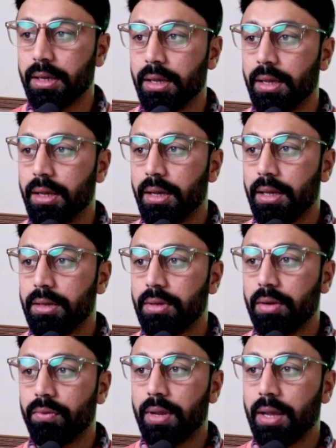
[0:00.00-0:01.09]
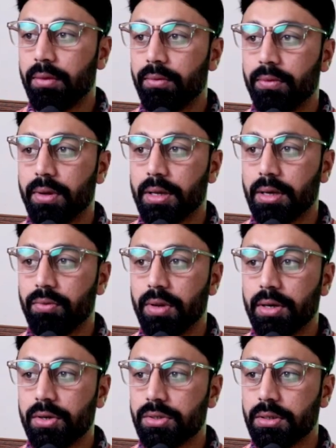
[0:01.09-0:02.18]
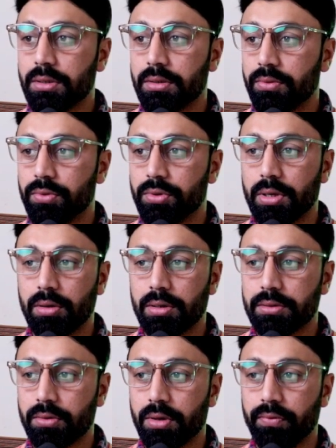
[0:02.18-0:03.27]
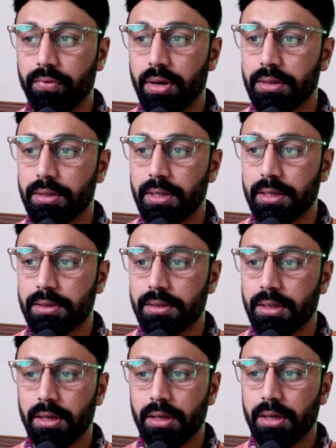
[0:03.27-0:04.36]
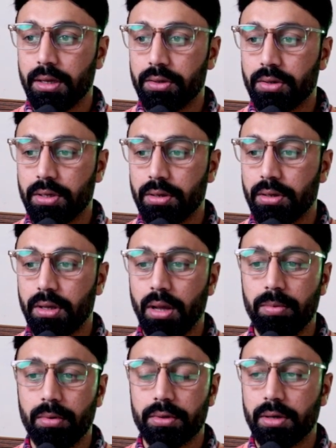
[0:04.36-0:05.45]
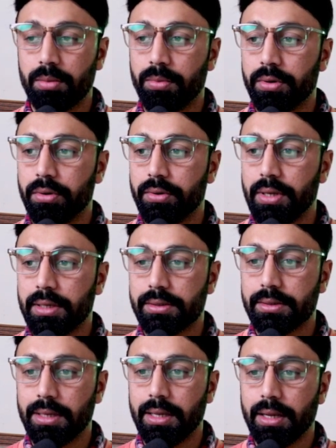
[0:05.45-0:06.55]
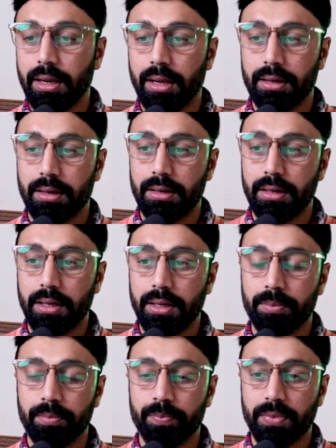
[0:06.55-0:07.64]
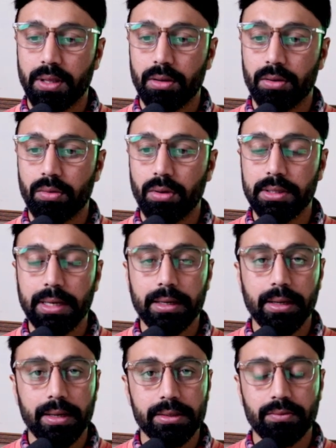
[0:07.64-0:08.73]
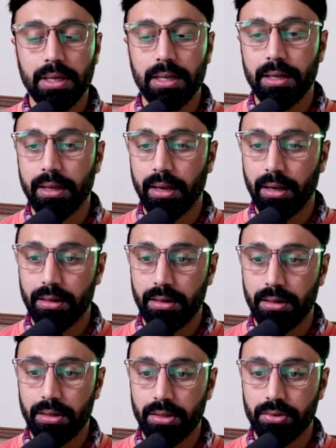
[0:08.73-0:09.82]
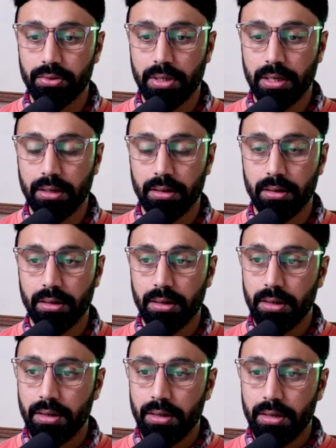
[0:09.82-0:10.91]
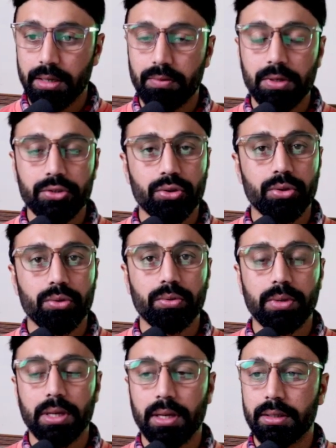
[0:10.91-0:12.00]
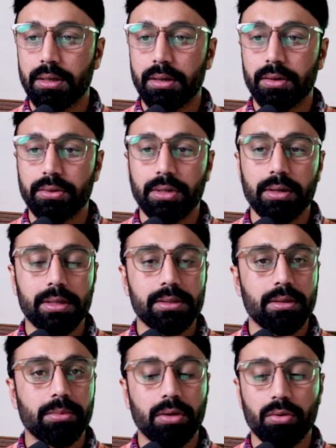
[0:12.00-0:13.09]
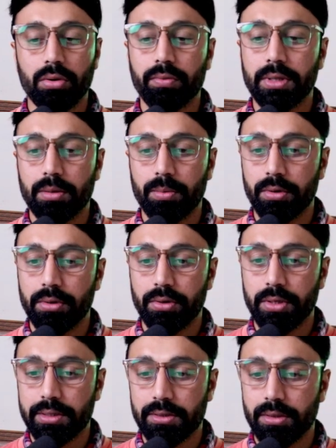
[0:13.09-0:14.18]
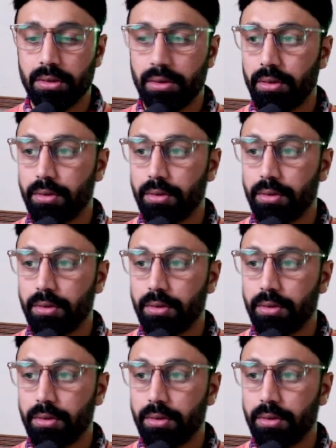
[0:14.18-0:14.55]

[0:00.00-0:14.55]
And then we have configuration. You can also configure the things. You can upload the report.txt and crawl that as well, and it will show you either there is something wrong with the report.txt or not.